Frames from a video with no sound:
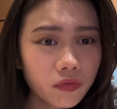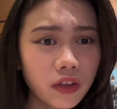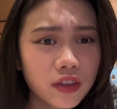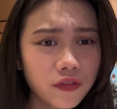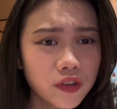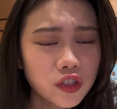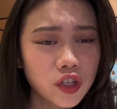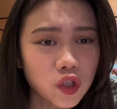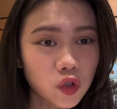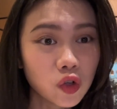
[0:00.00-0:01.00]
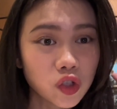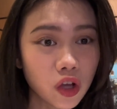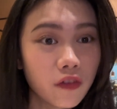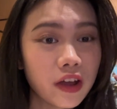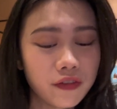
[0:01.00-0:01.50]
The fish is so
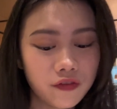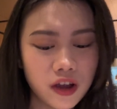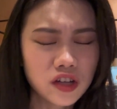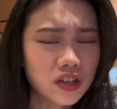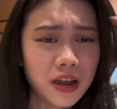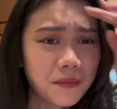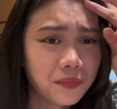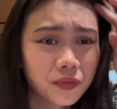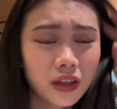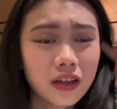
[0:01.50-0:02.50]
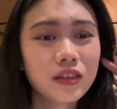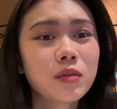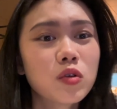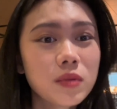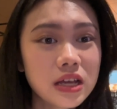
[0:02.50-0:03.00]
soft and fresh. Like, the
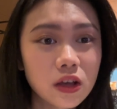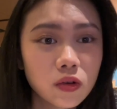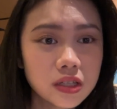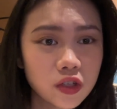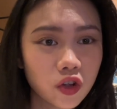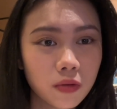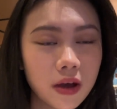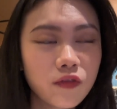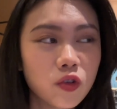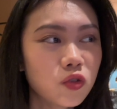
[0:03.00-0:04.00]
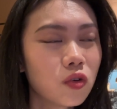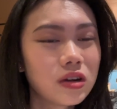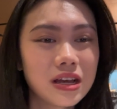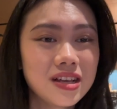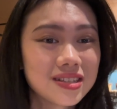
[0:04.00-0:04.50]
moment it goes into your mouth, you know
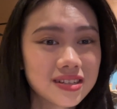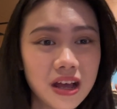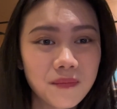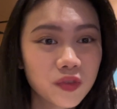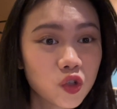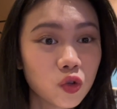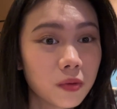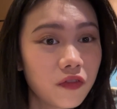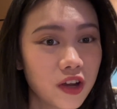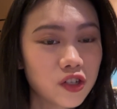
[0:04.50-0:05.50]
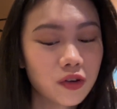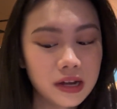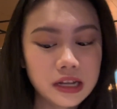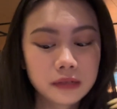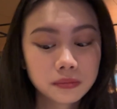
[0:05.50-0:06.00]
that it's like super fresh
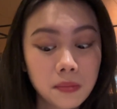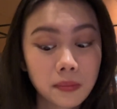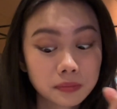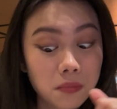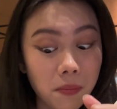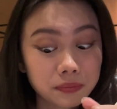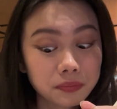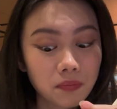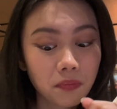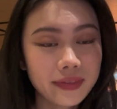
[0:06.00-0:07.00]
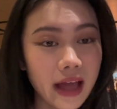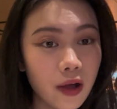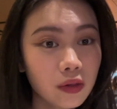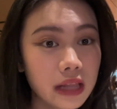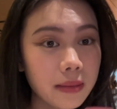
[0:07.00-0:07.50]
already.
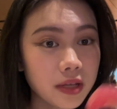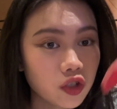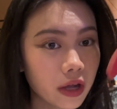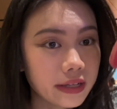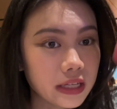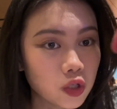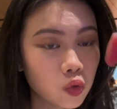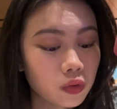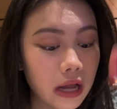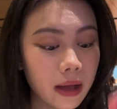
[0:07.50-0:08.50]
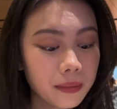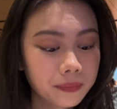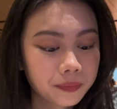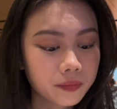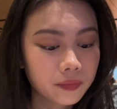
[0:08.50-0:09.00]
Now, let me try the tuna.
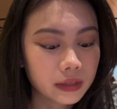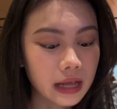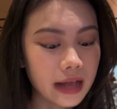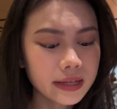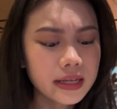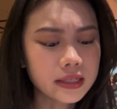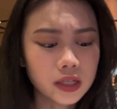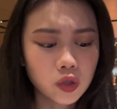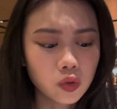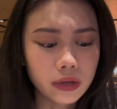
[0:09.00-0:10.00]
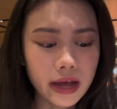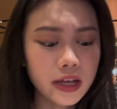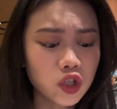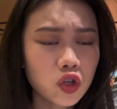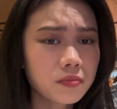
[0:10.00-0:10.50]
I think it's the tuna.
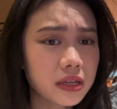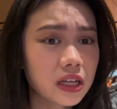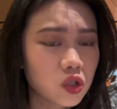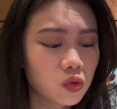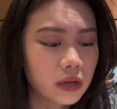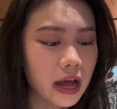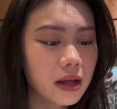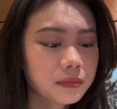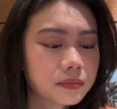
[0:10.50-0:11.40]
It should be a tuna.